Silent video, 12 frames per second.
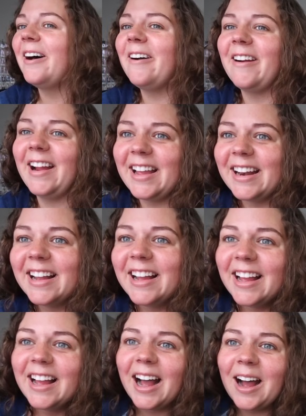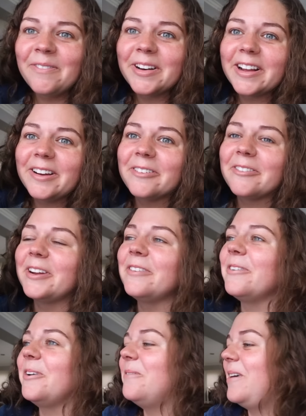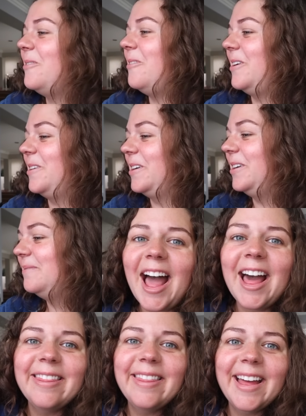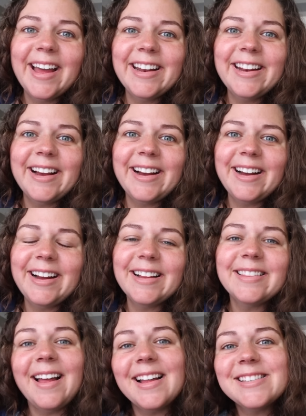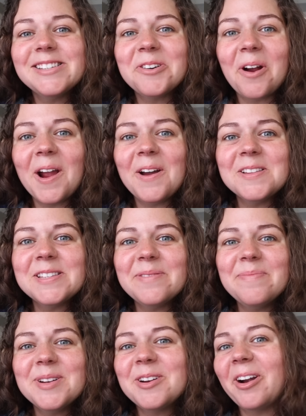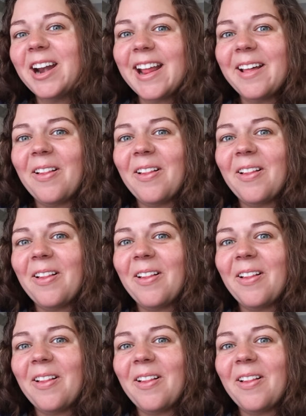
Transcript: All right. I'm going to go refill my water and then uh, let's try on some maternity